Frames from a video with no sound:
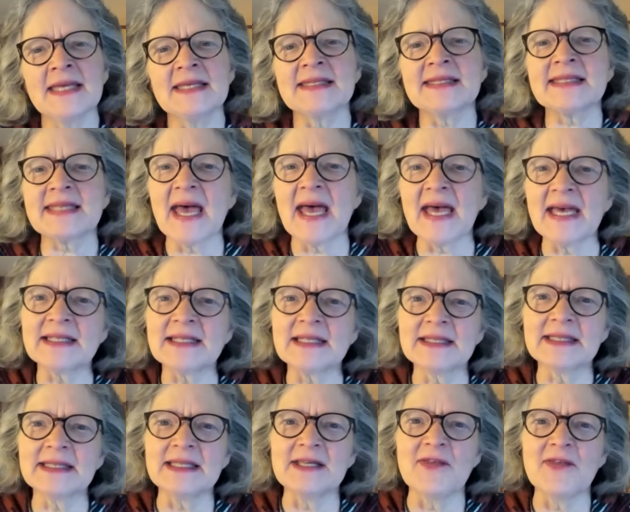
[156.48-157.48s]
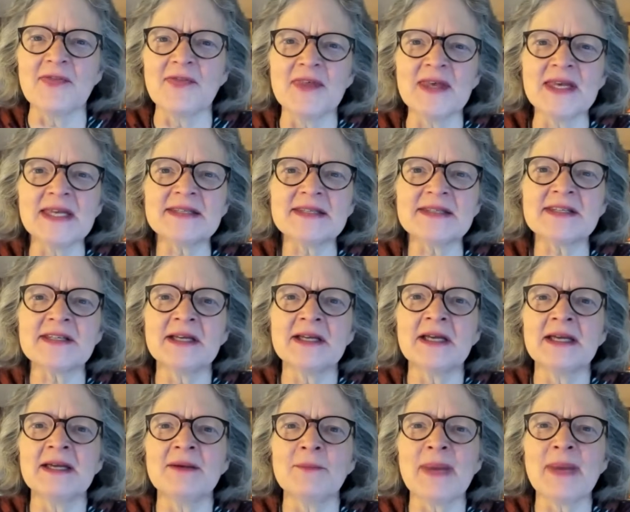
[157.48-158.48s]
Sadly, this
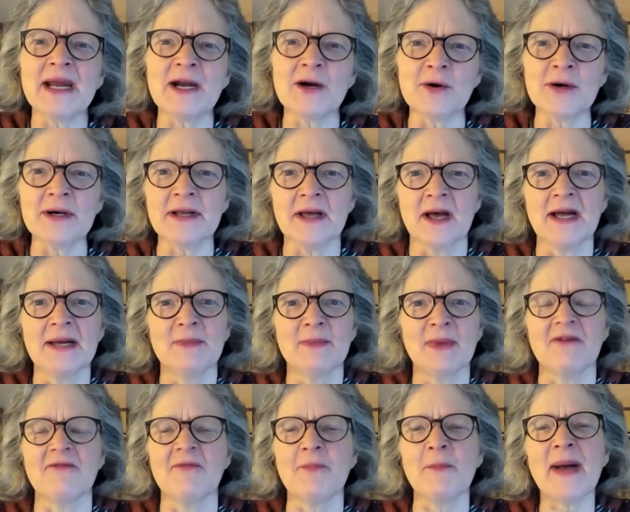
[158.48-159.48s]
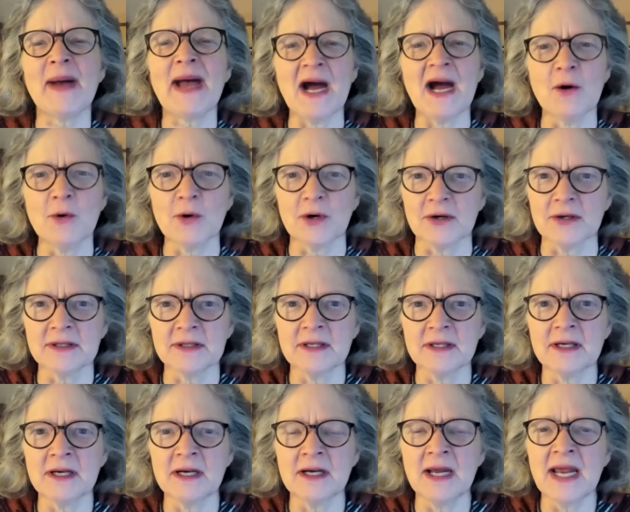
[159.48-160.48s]
paradigm of power
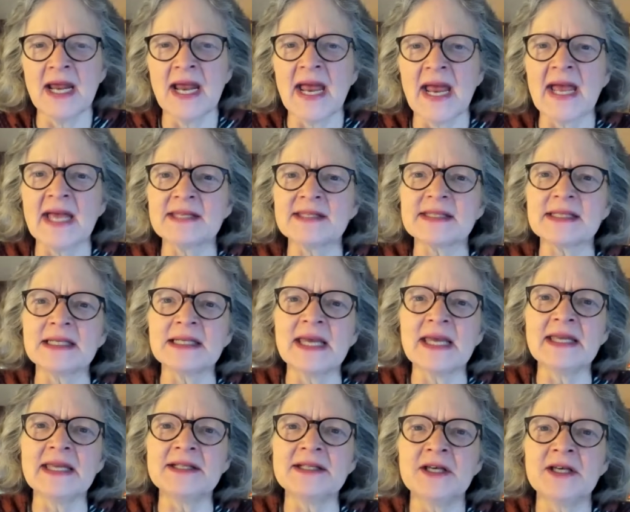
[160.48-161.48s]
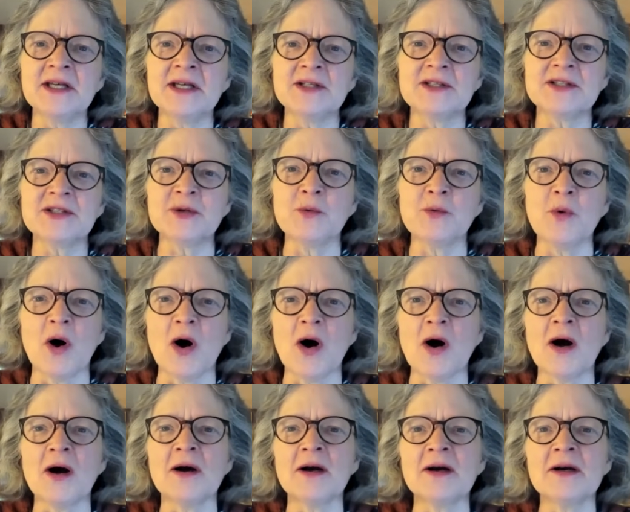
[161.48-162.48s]
has led to
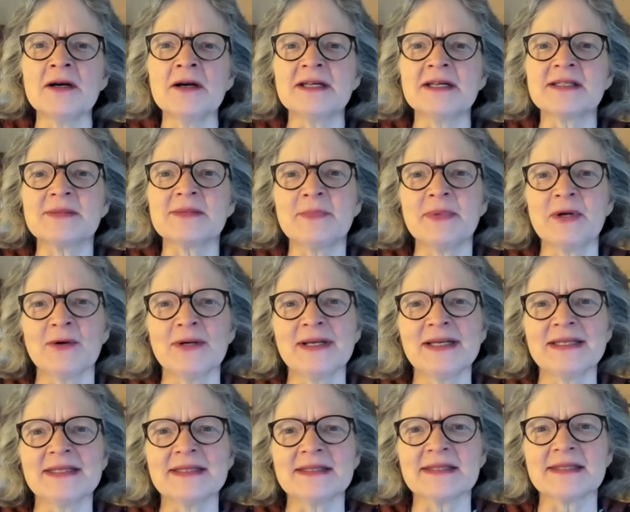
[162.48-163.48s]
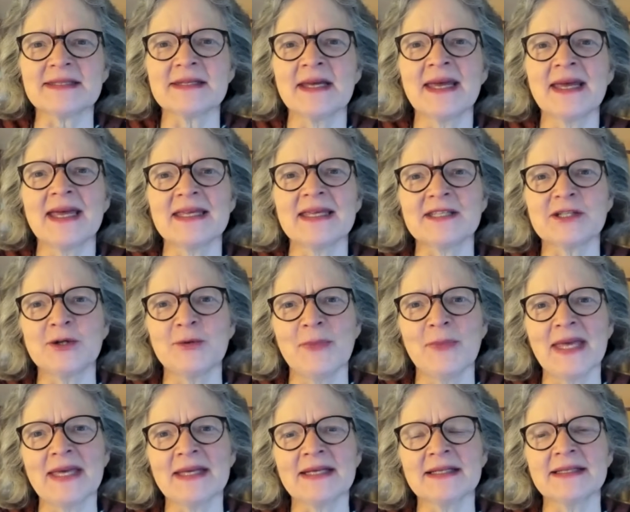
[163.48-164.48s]
our experience as
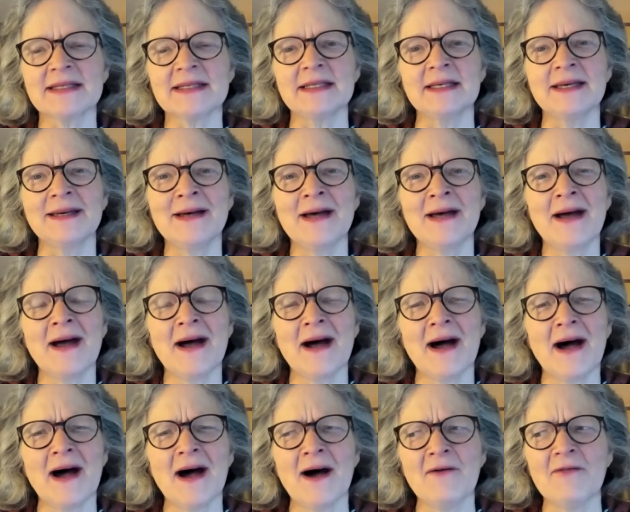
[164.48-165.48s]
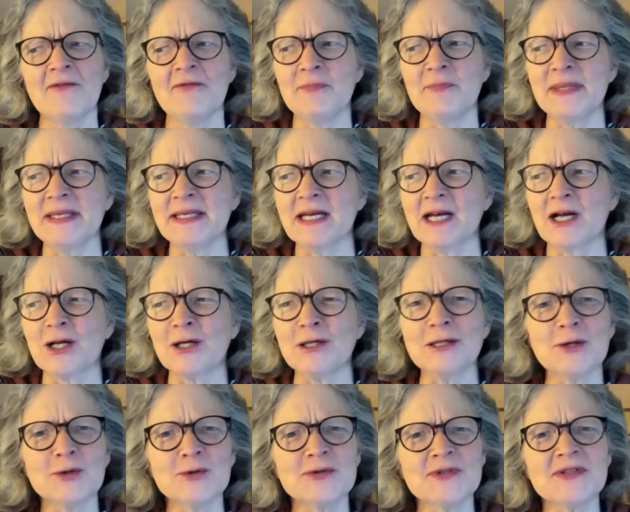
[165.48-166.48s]
humanity of being
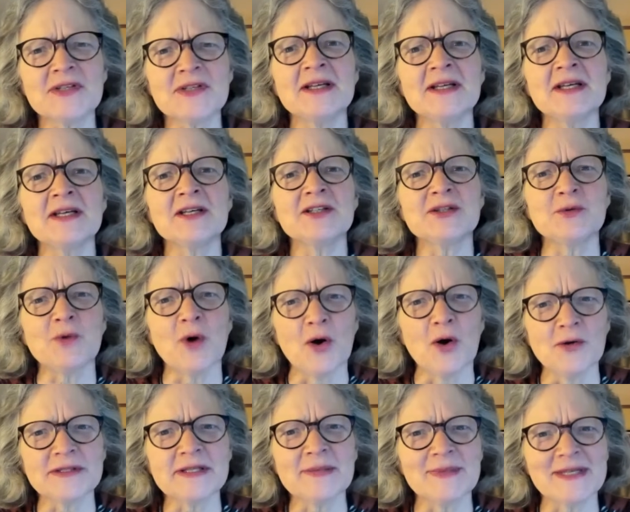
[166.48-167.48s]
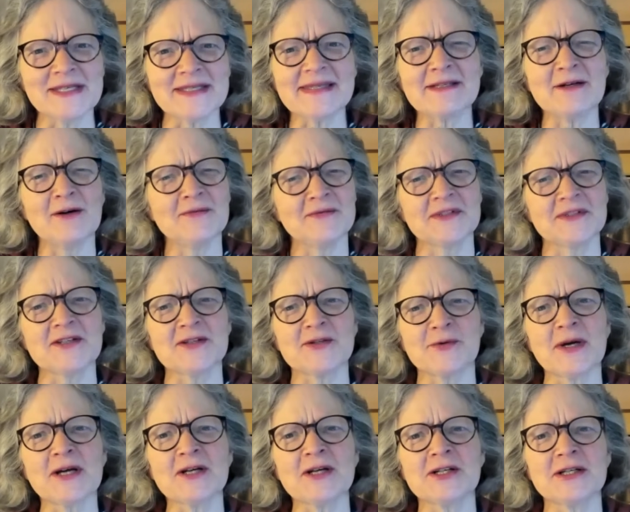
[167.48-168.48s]
close to ultimate
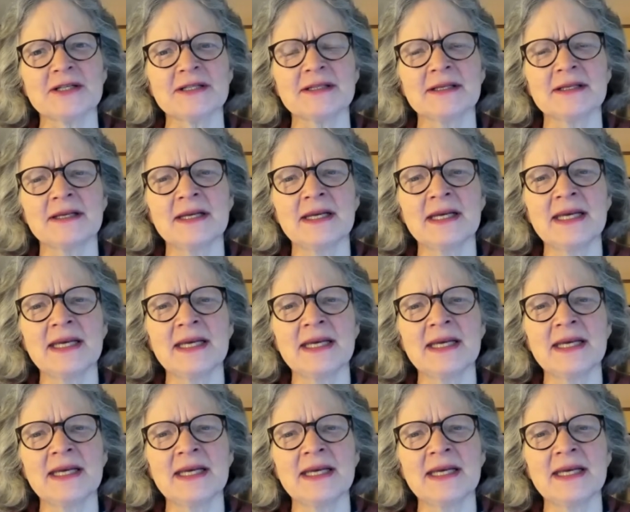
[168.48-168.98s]
self-destruction.